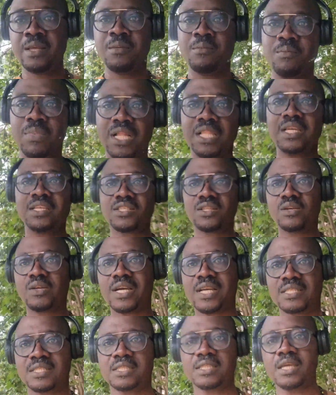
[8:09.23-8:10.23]
but let's look
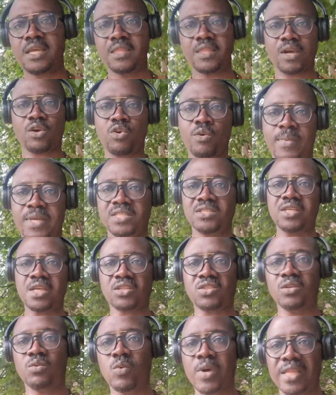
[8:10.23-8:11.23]
at it in the comment
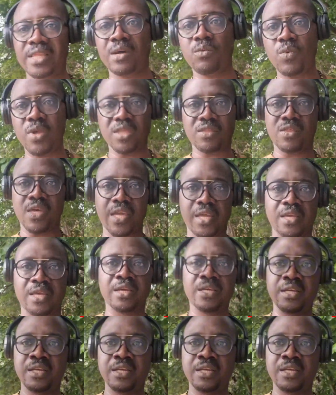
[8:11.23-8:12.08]
section, whether we think